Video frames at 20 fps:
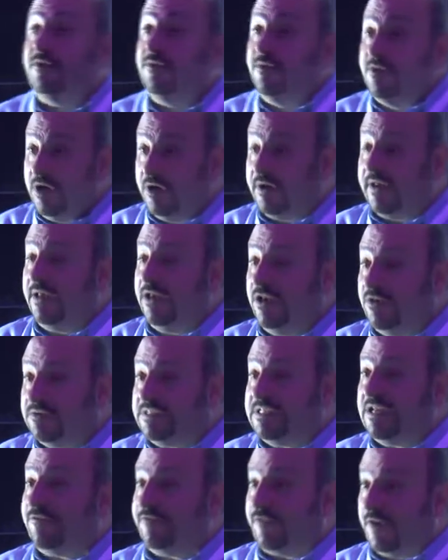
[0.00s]
You can
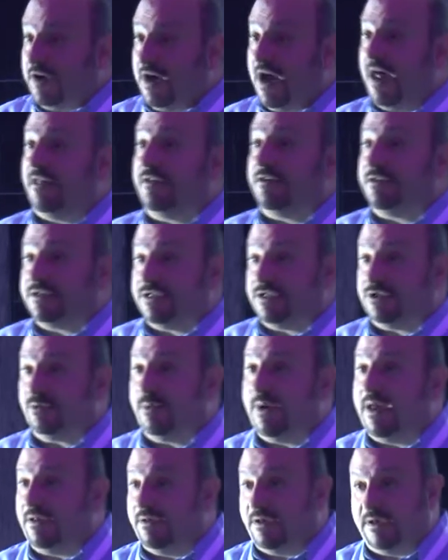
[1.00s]
use different colors as
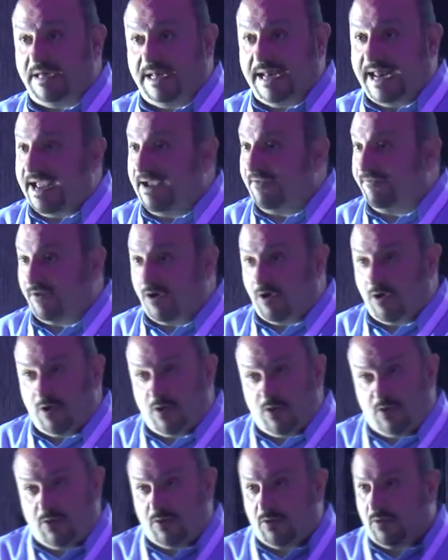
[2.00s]
well. You can have the
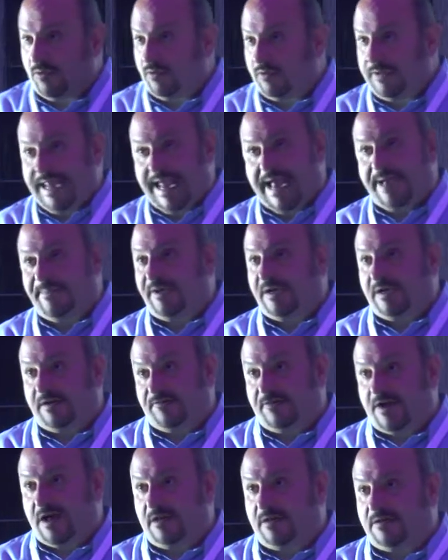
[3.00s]
whole gamut
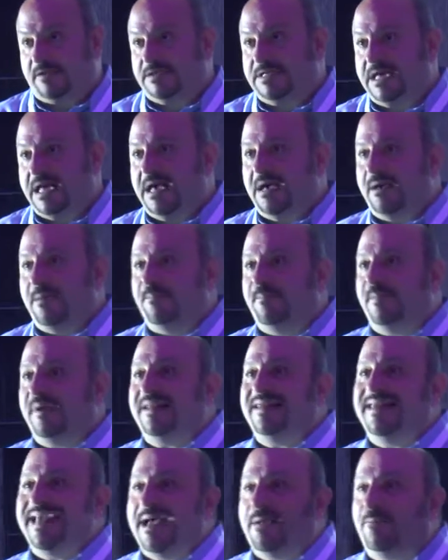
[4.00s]
of colors, but
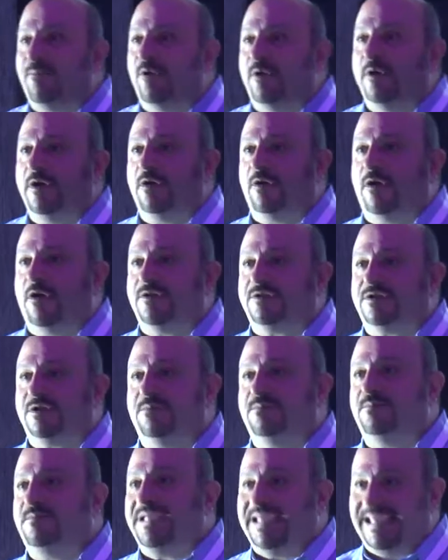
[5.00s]
at that point you're
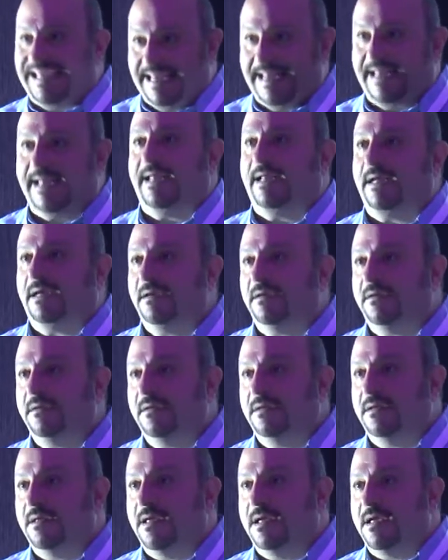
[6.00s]
also keying.
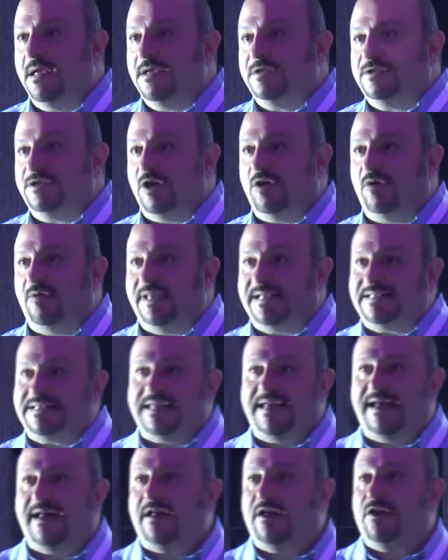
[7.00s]
So let's
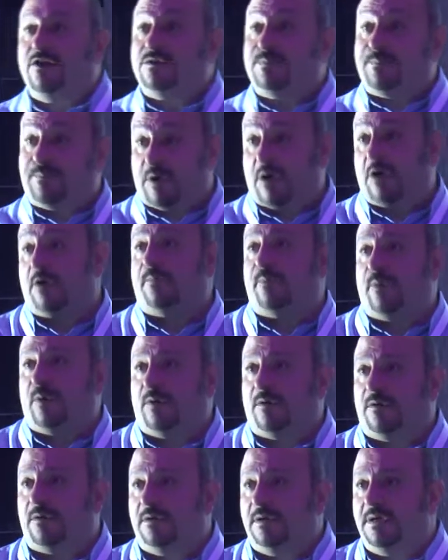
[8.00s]
say I use
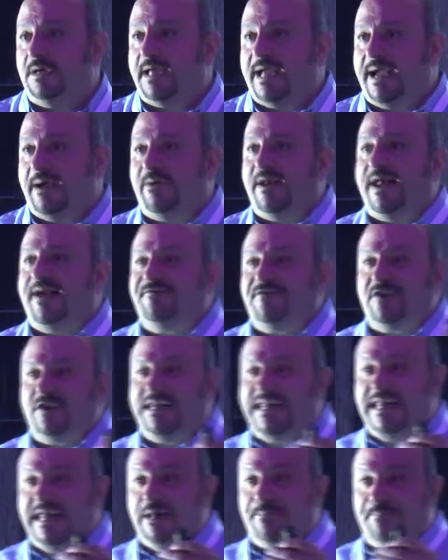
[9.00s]
purple, I would have to
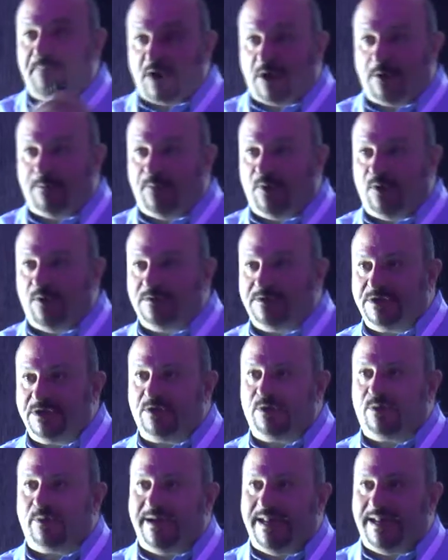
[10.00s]
key purple to
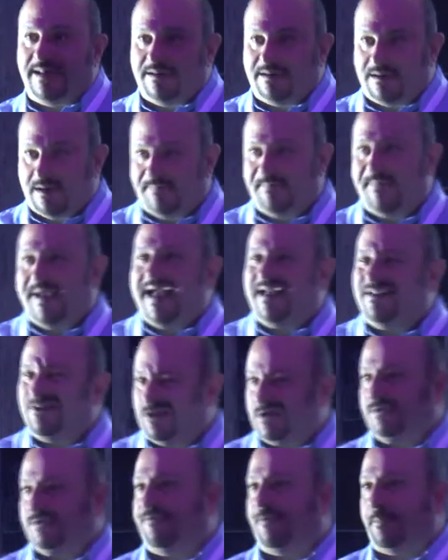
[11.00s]
create a matte
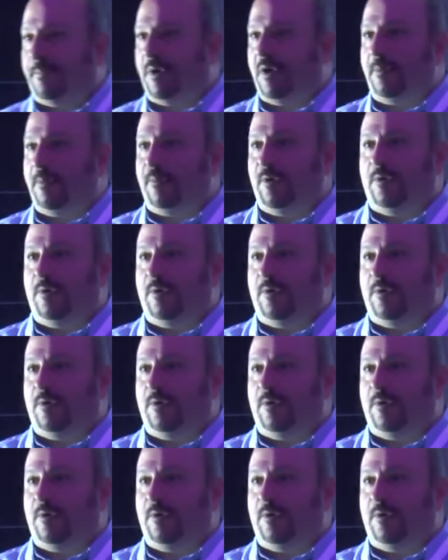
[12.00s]
just for purple.